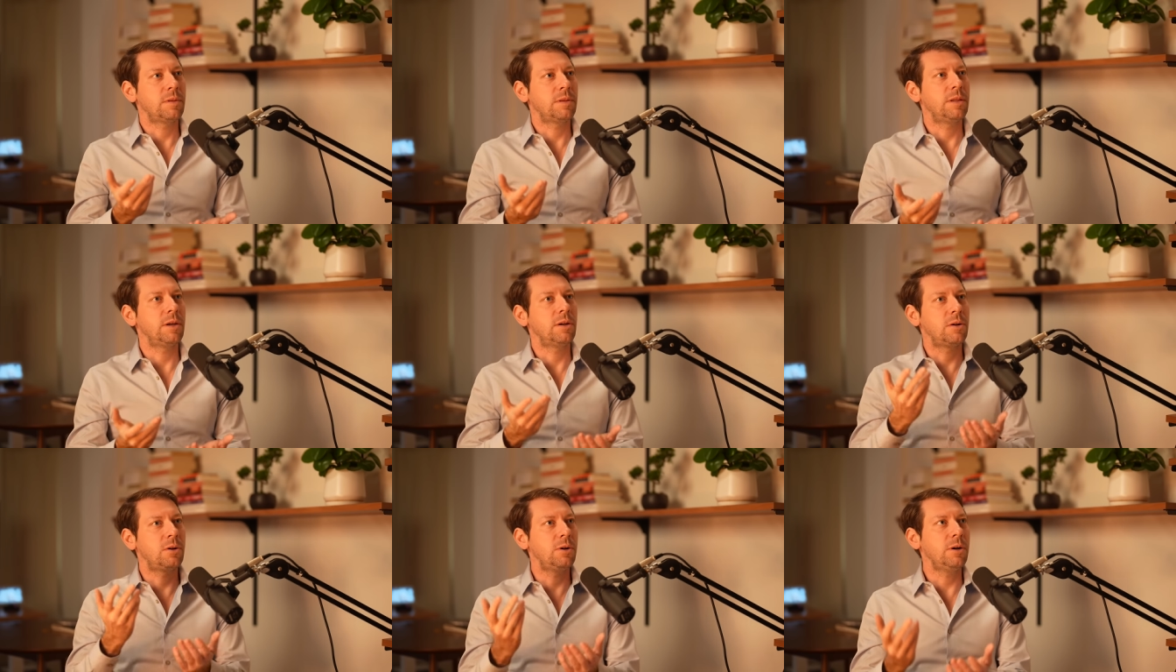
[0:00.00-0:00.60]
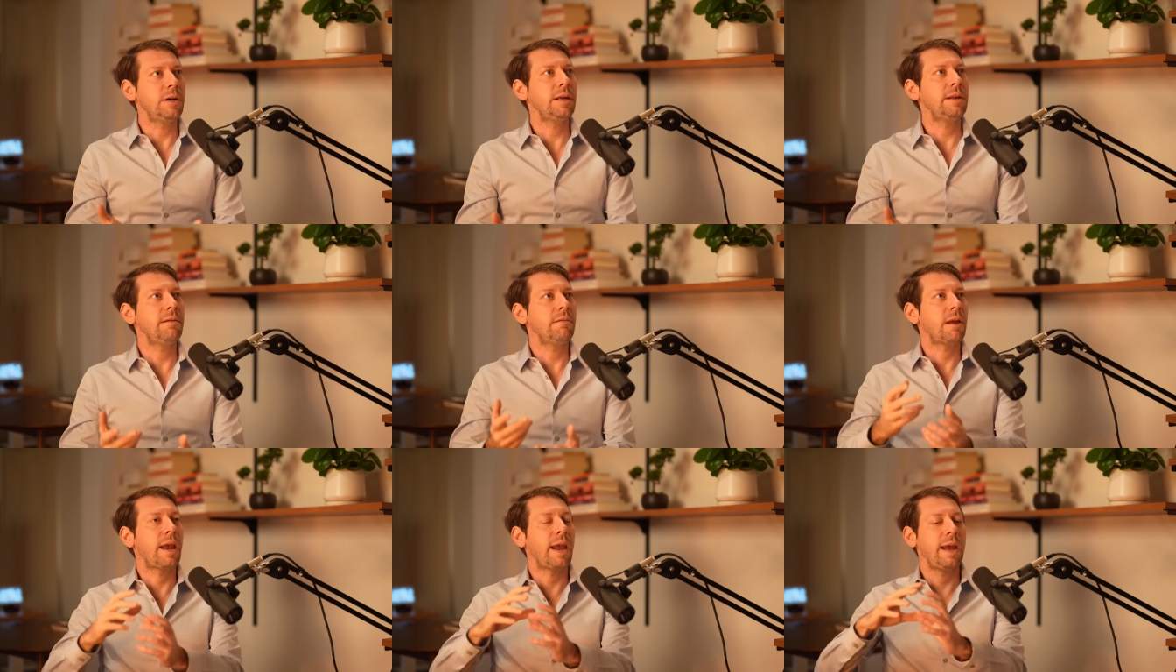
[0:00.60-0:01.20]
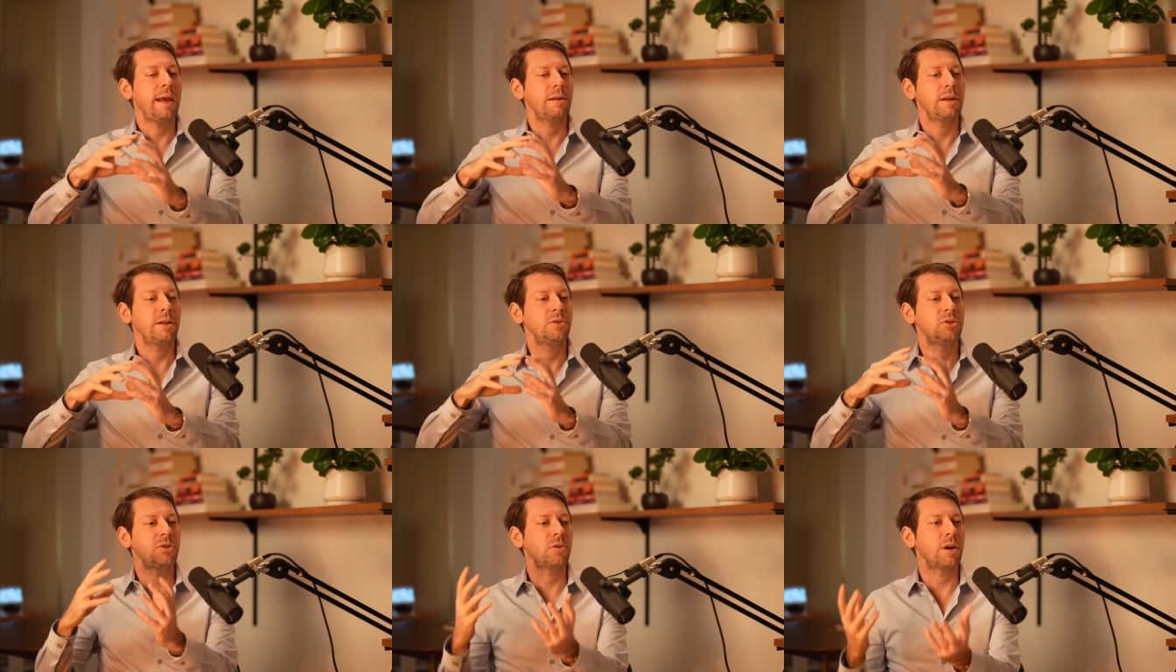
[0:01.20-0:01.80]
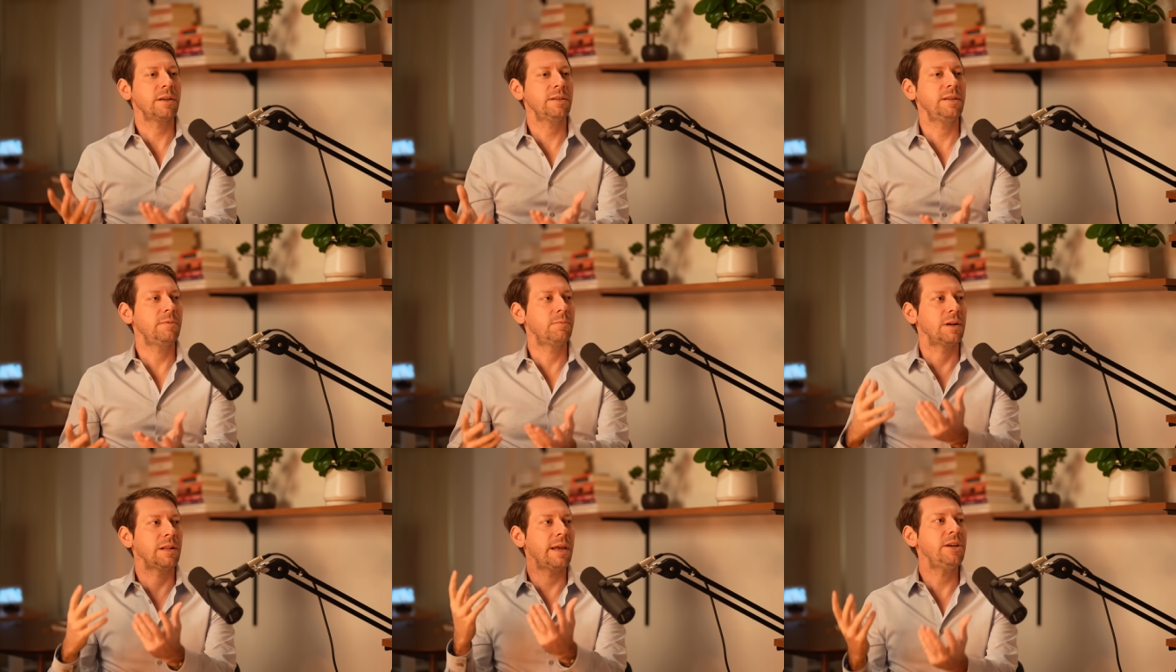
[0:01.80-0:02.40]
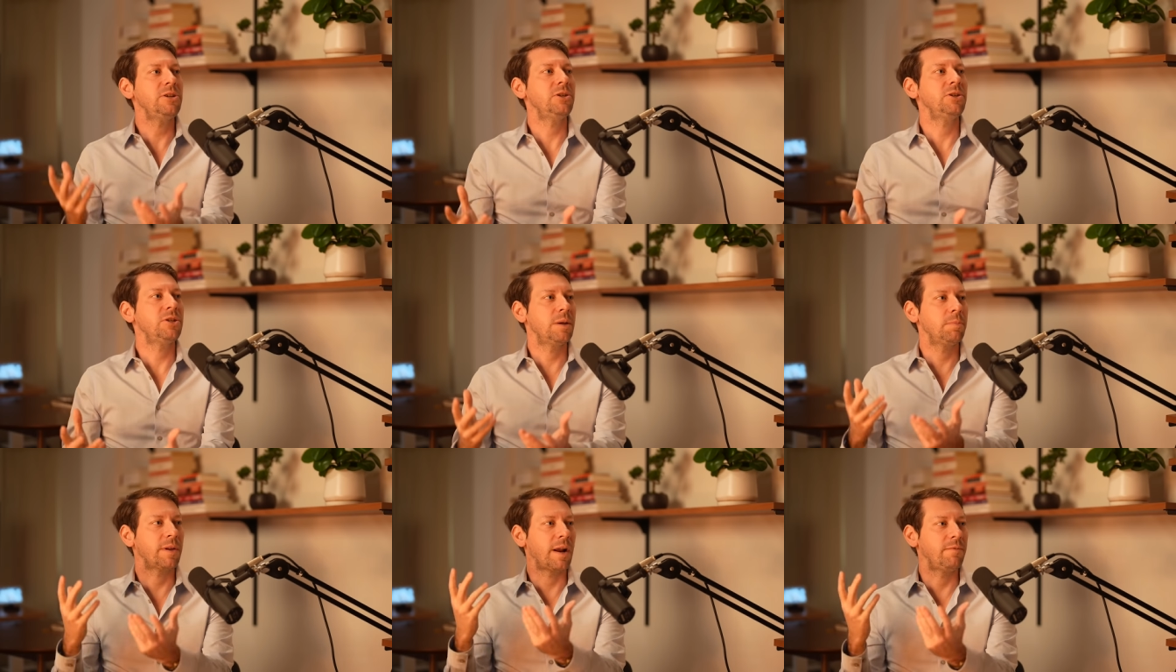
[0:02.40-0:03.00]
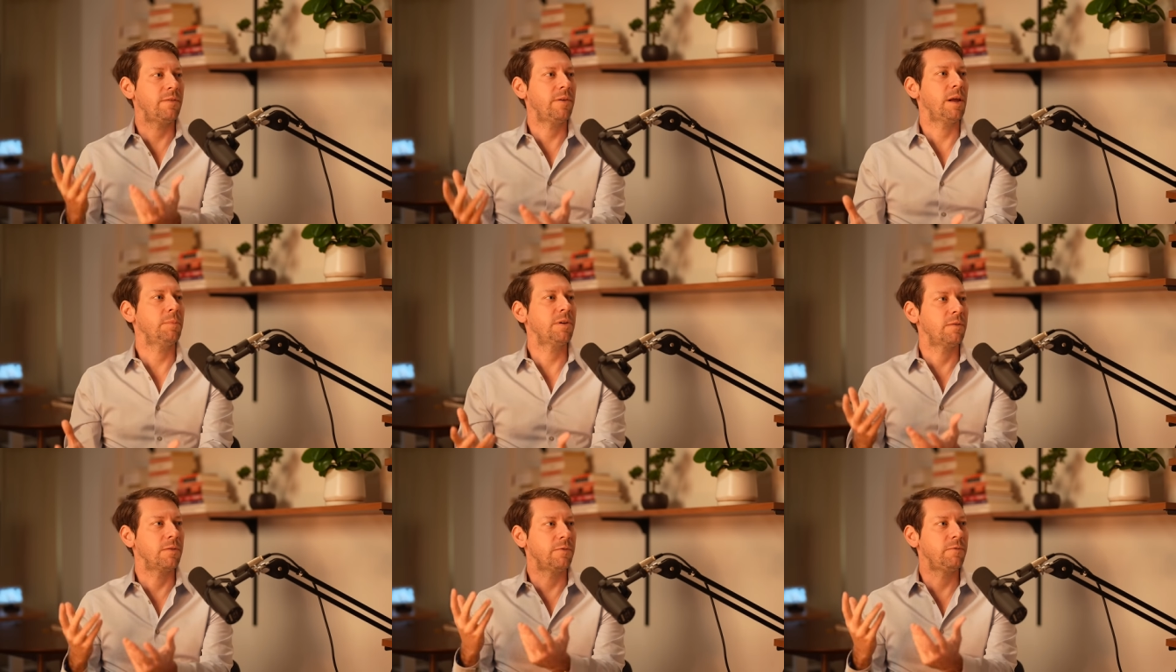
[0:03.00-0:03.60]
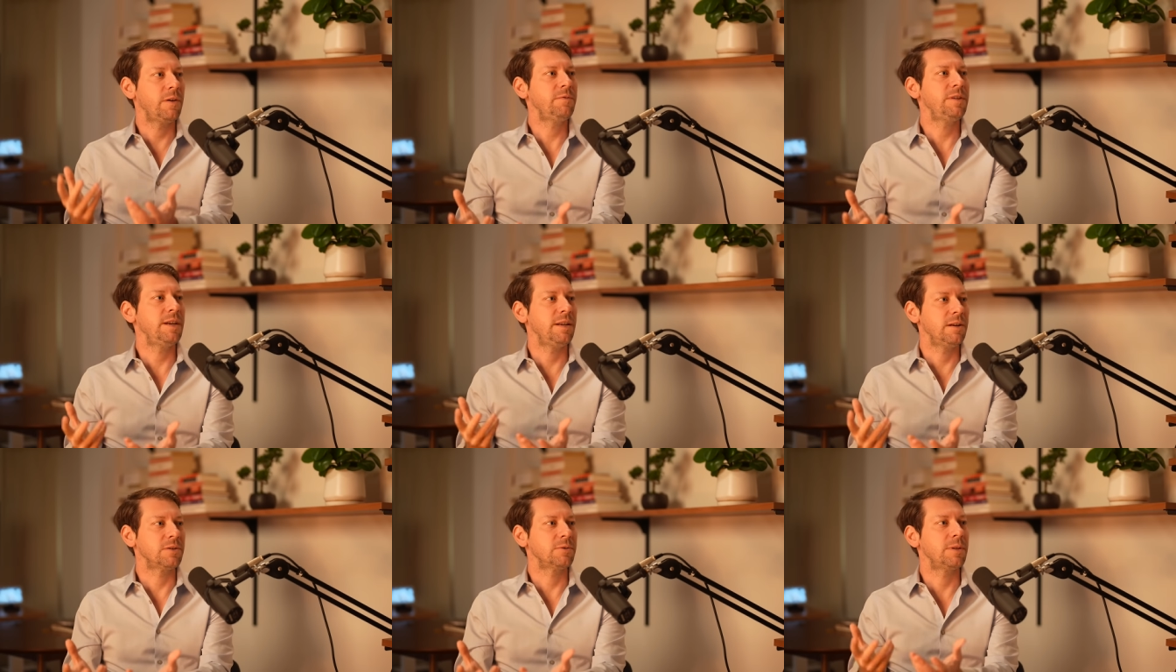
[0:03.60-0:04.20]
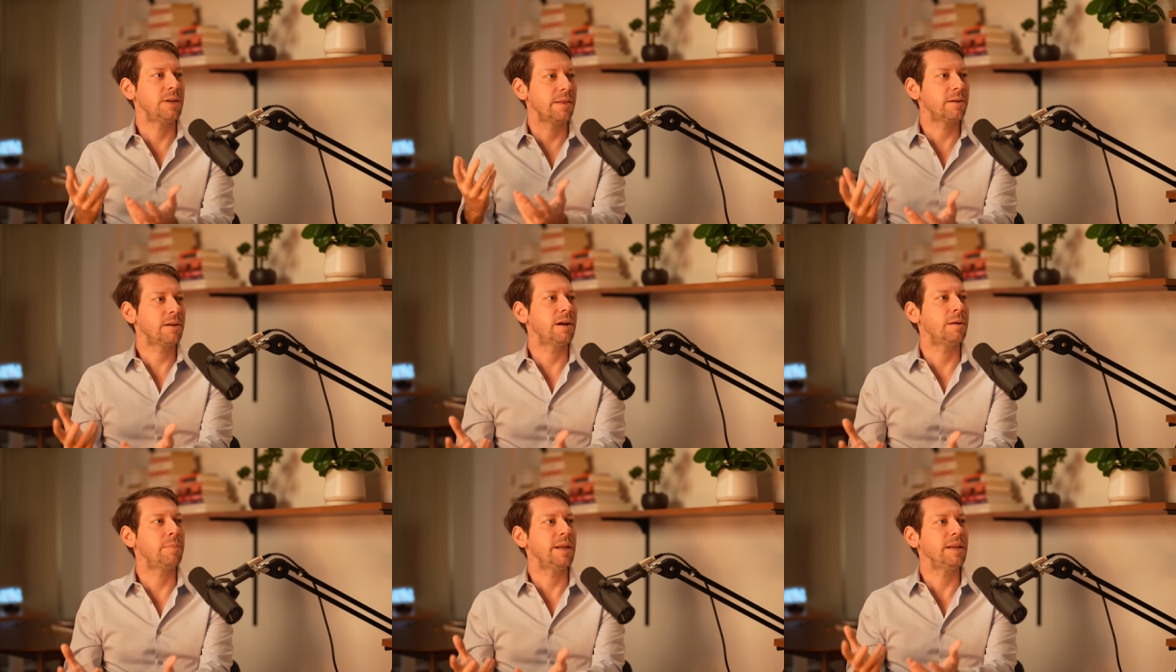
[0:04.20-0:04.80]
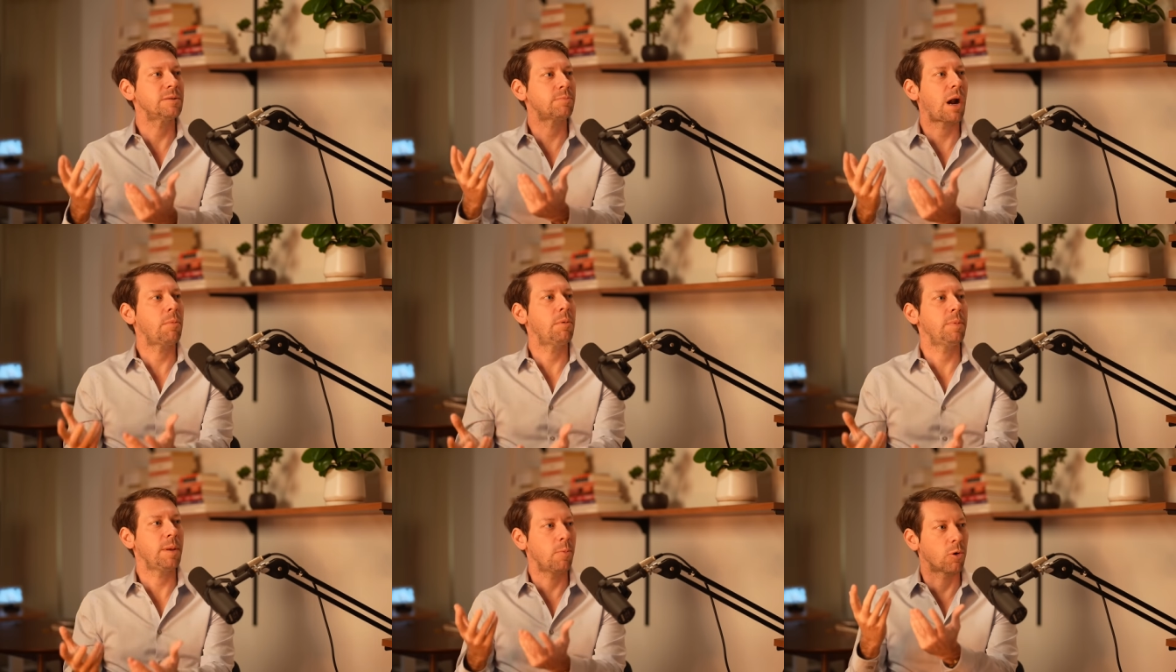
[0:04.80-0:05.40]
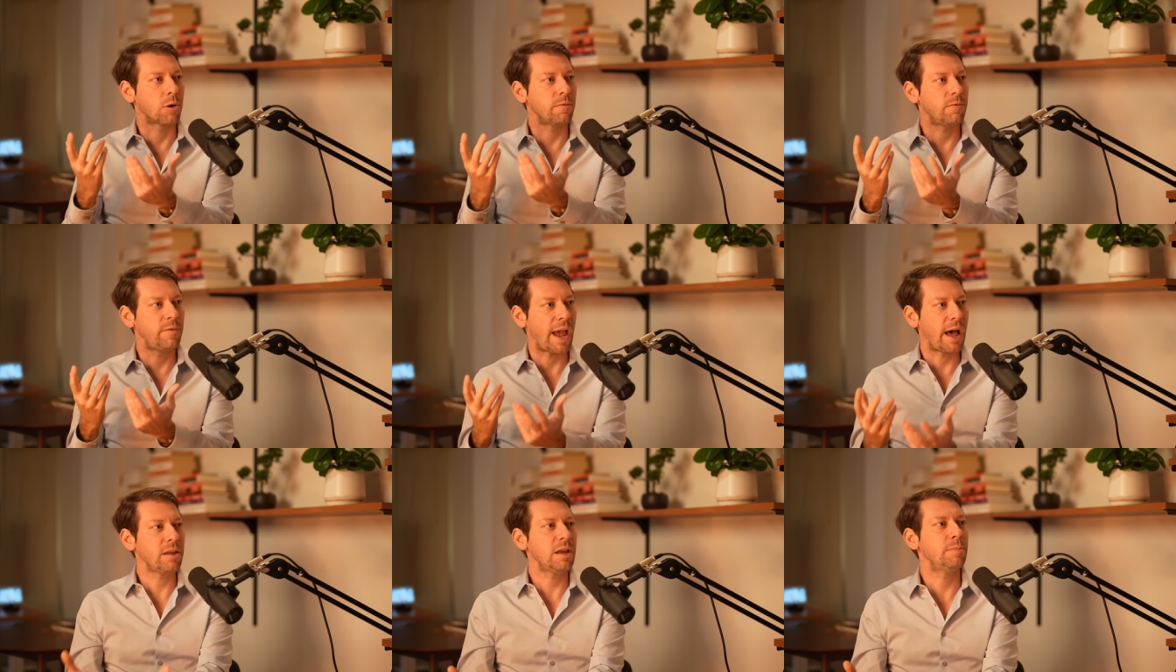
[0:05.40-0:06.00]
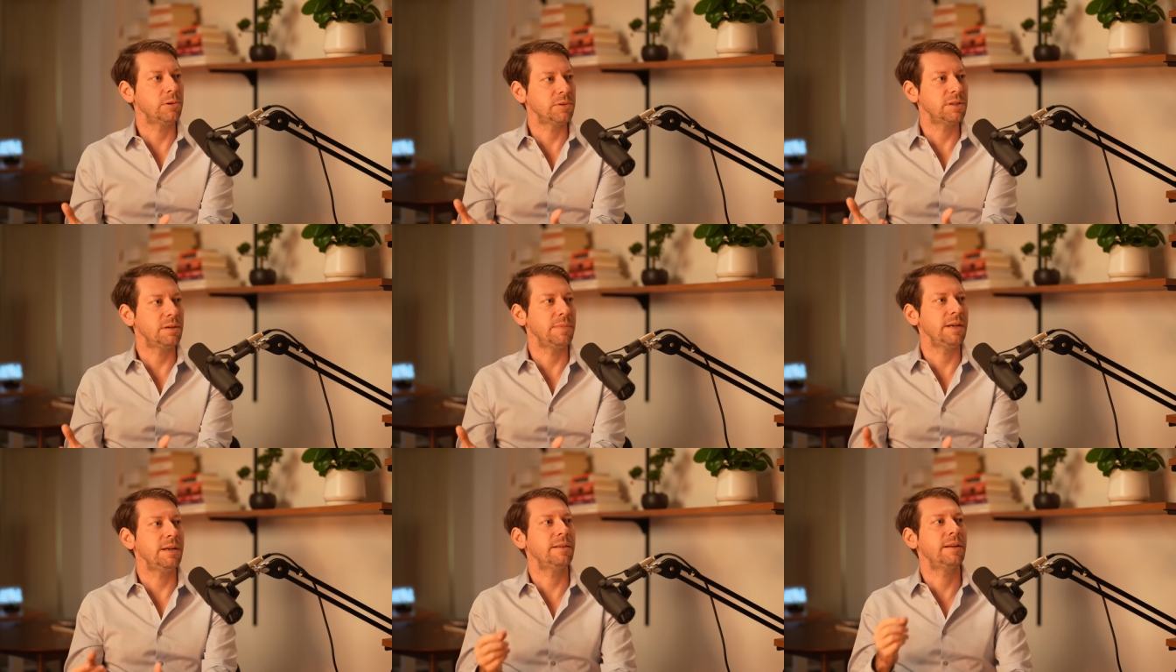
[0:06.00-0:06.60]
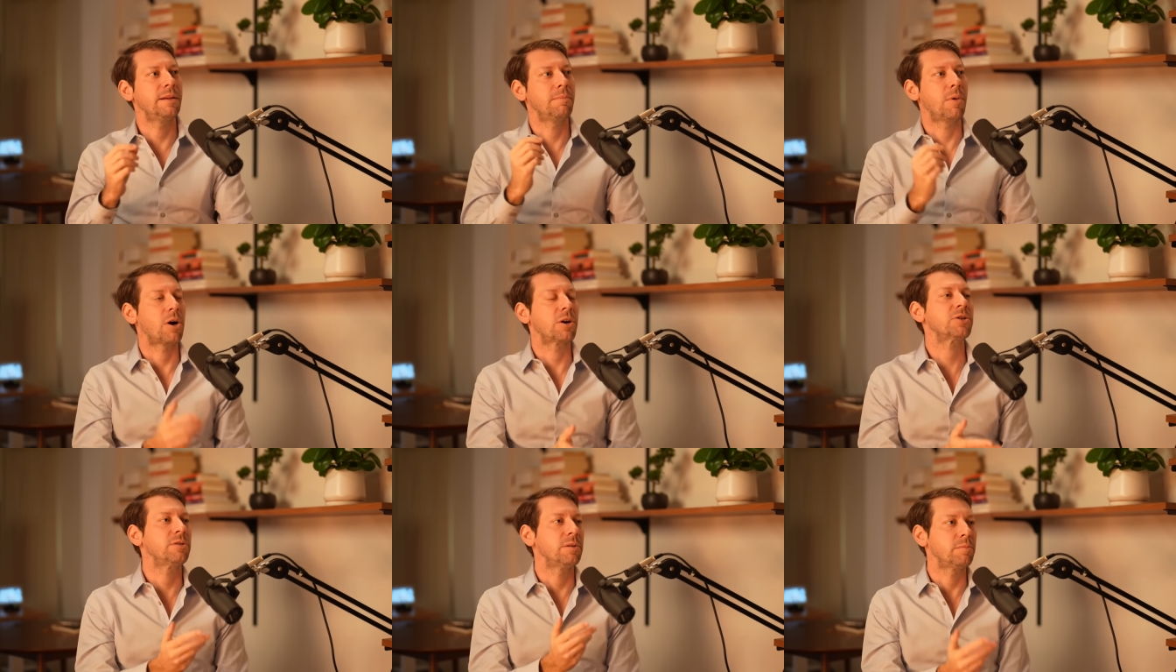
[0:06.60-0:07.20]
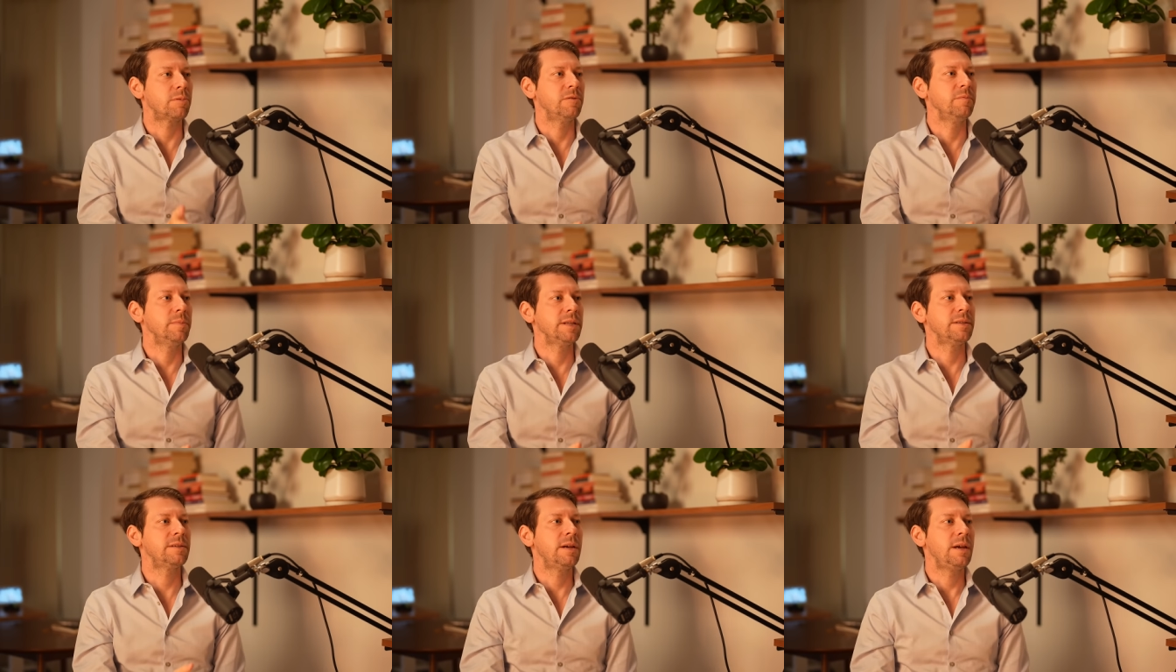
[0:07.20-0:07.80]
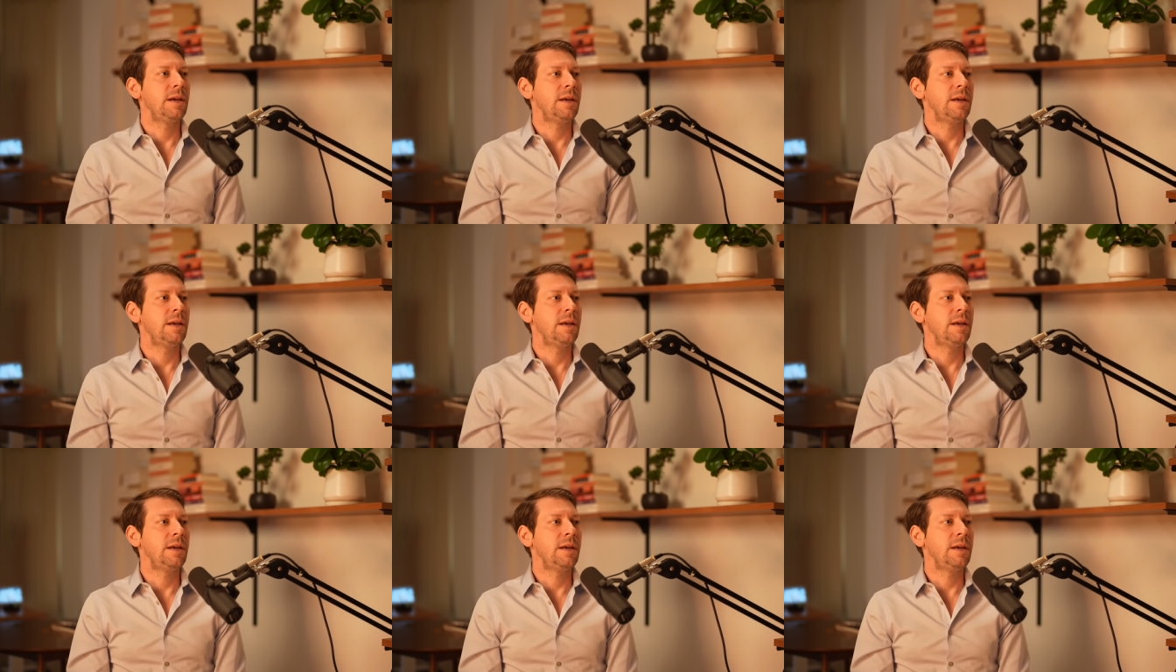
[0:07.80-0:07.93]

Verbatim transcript: the good and constructed relationship that I've developed over the 15 years with the other company is probably more valuable to me than the marginal improvements